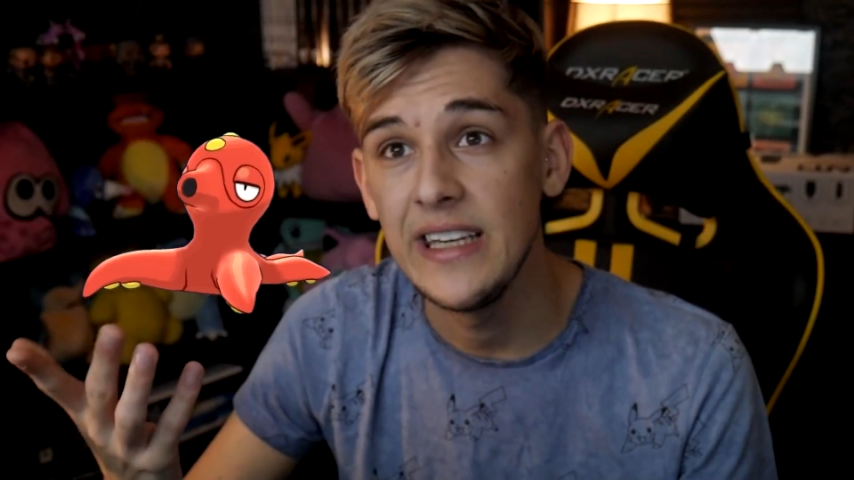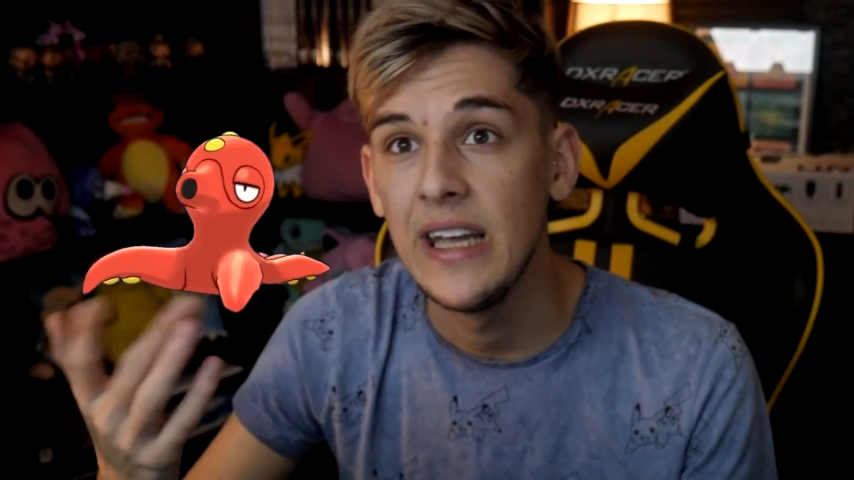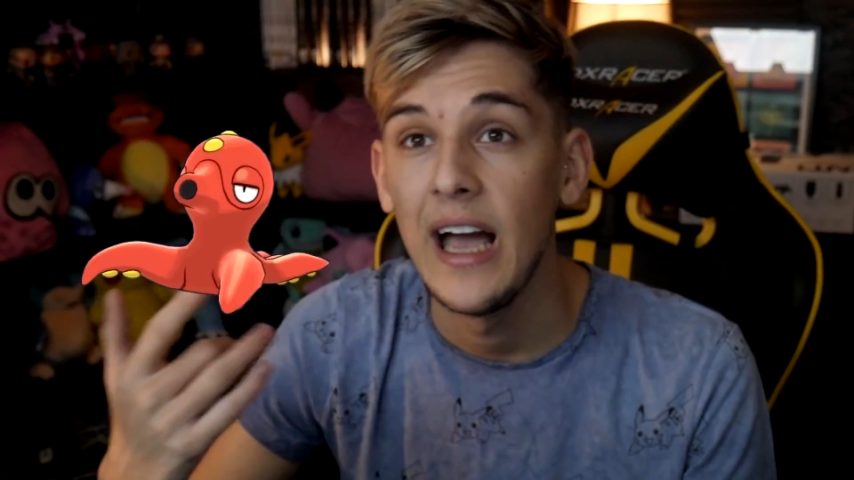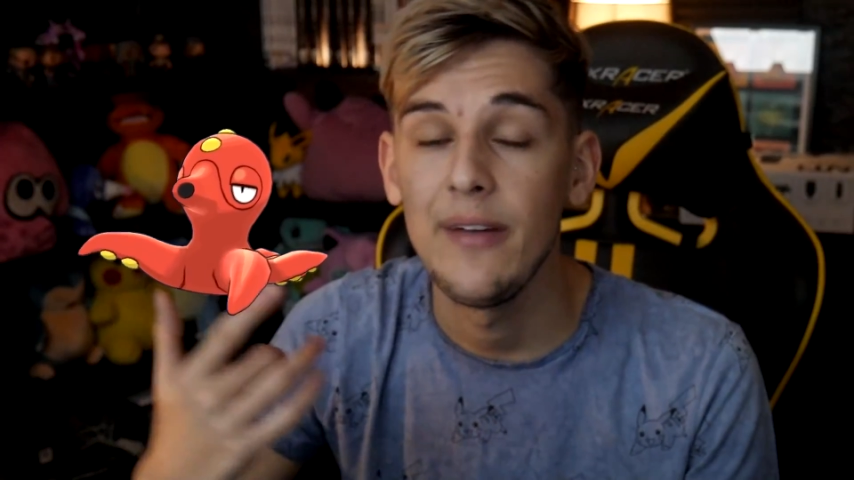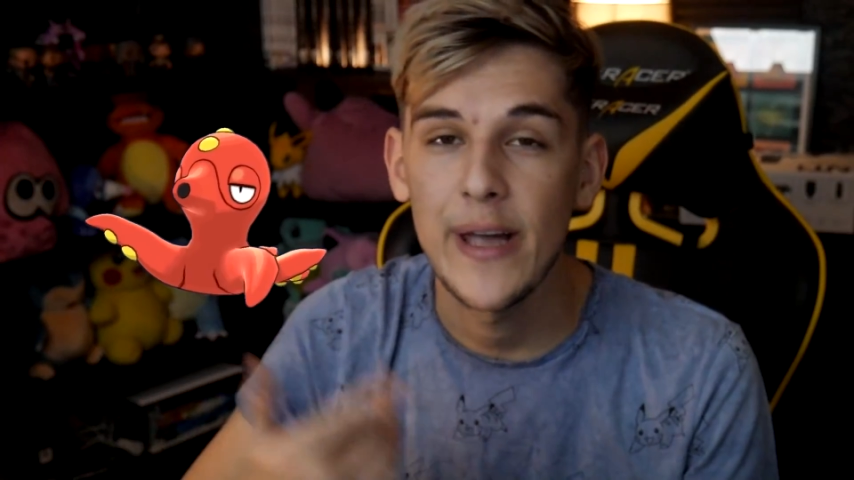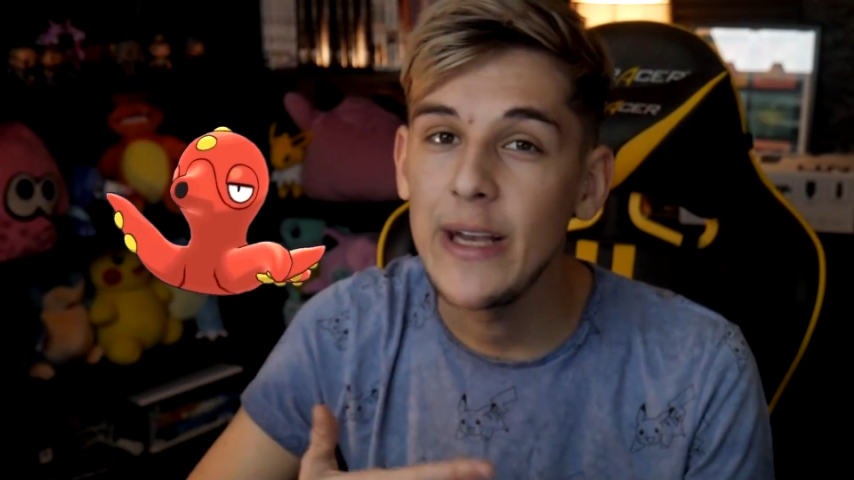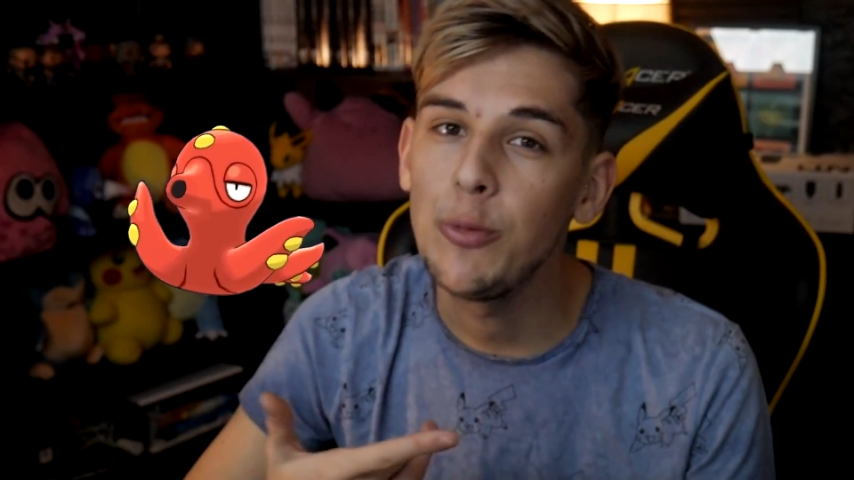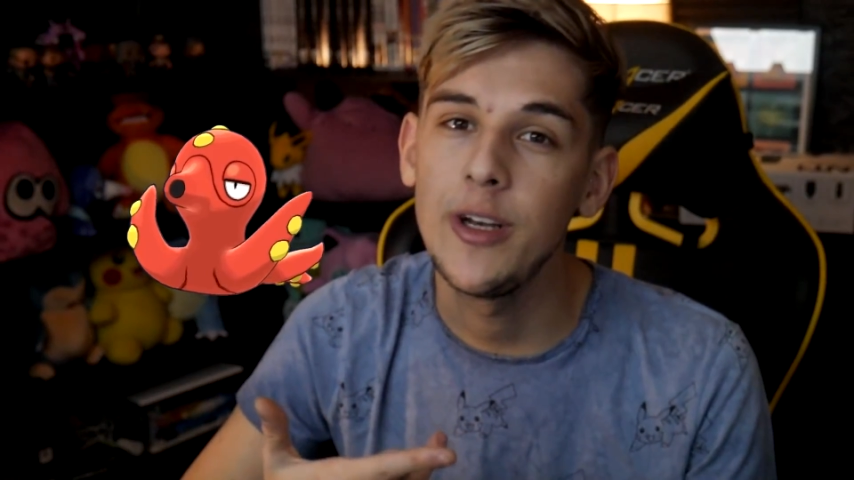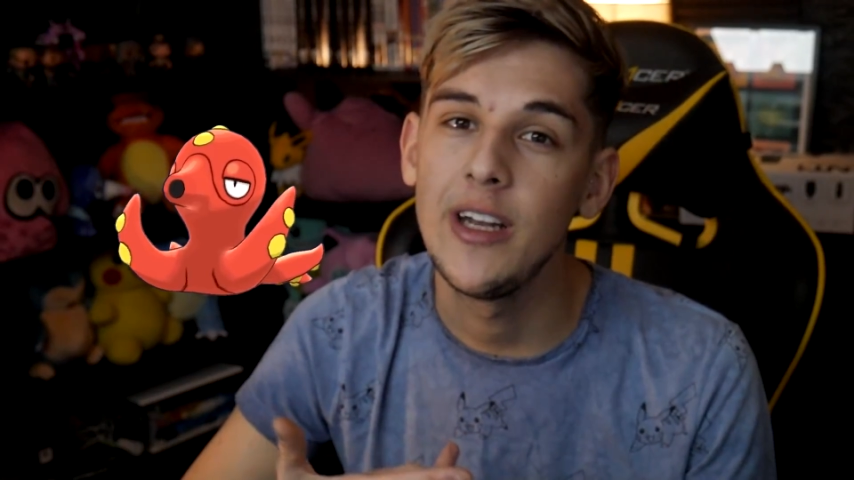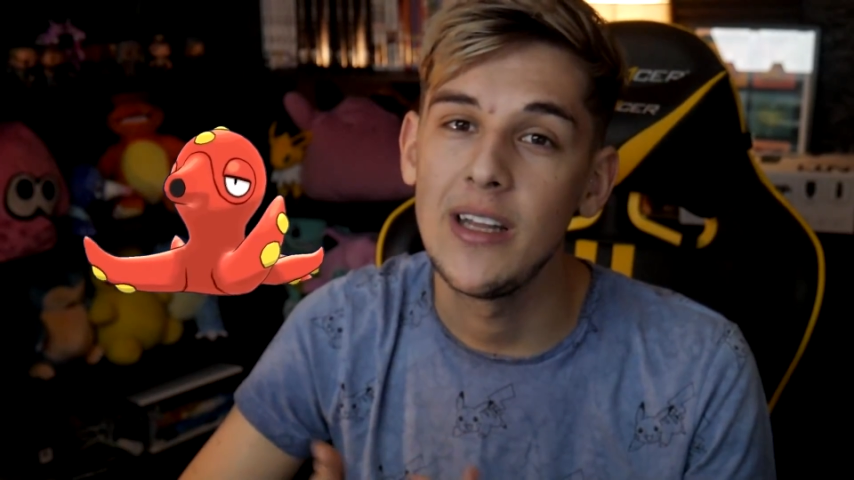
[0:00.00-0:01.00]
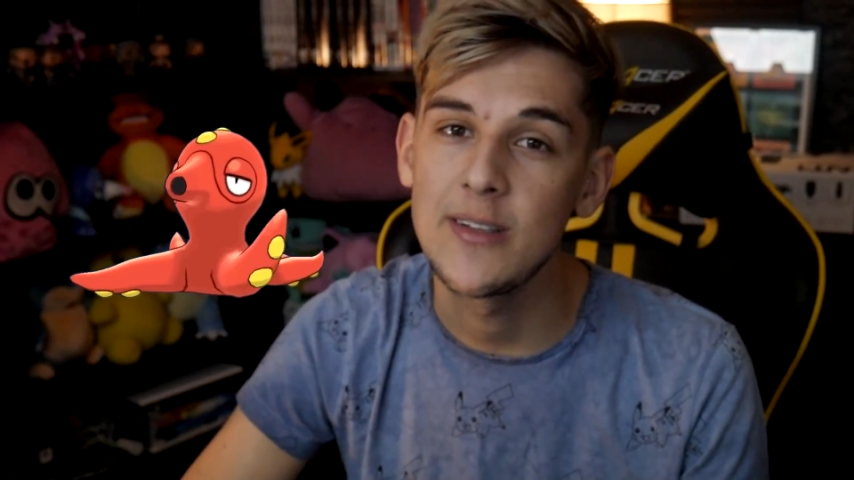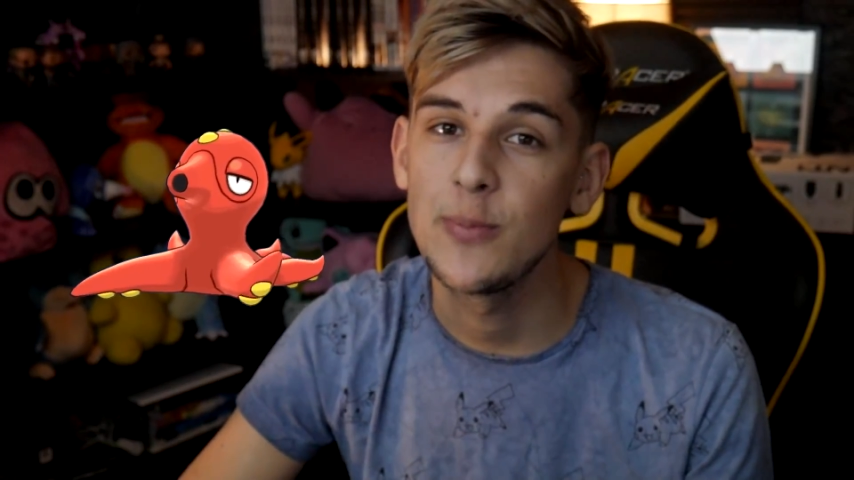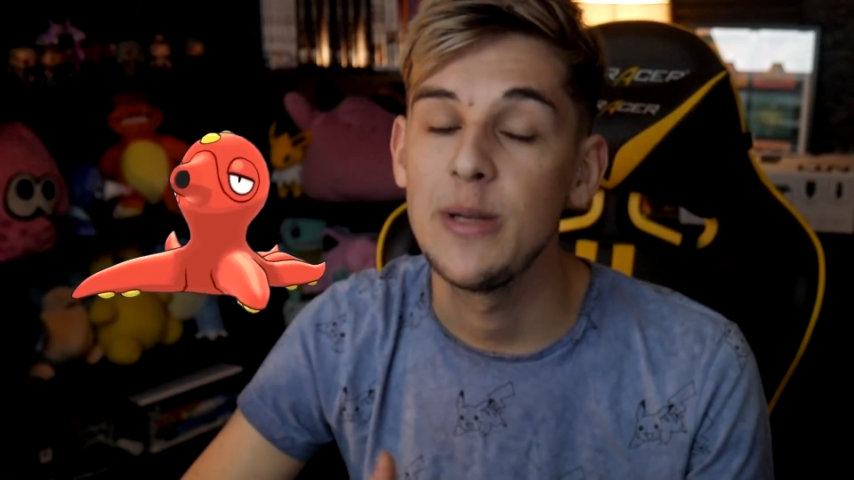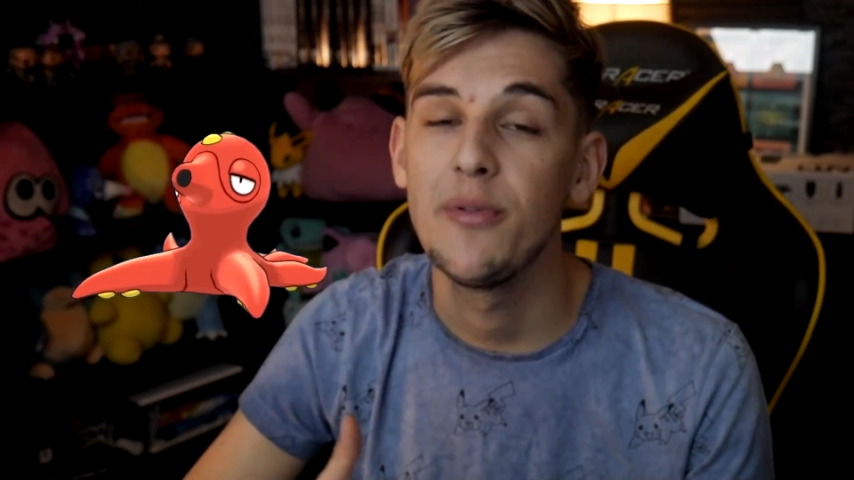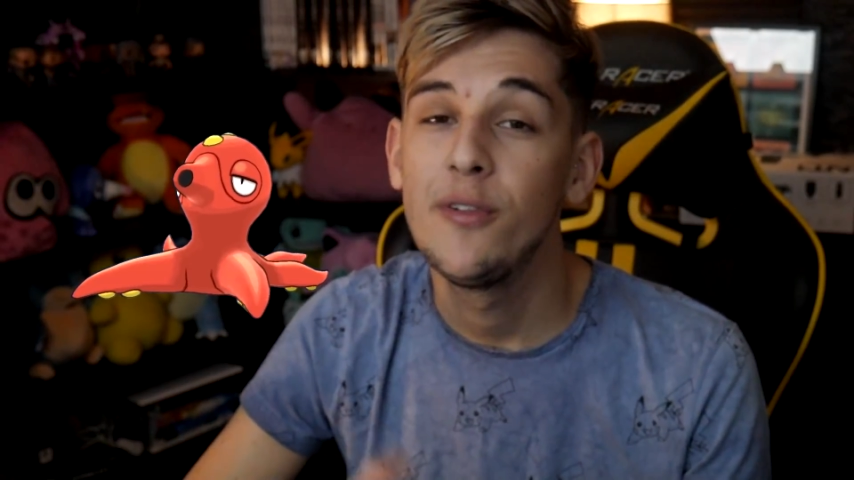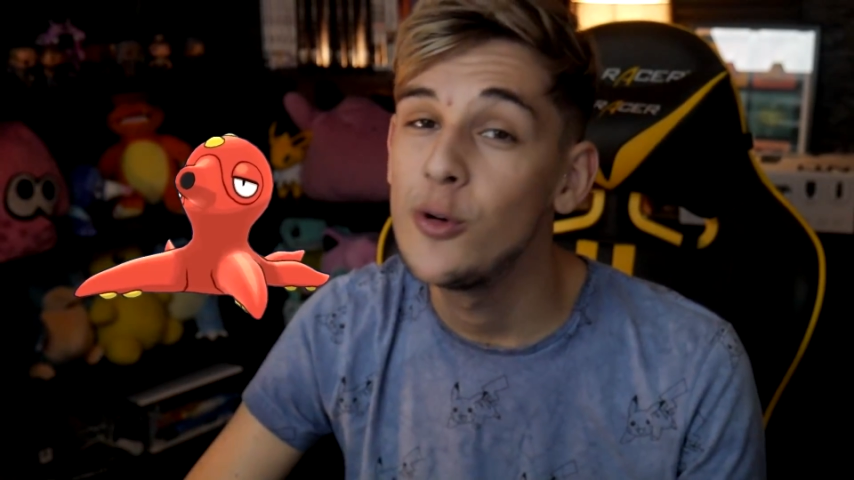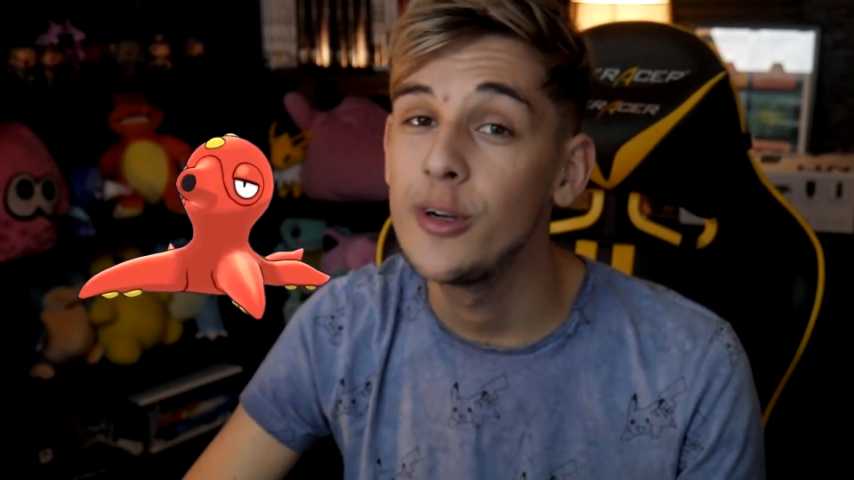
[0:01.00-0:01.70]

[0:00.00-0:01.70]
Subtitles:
I've had one in a Let's Play before.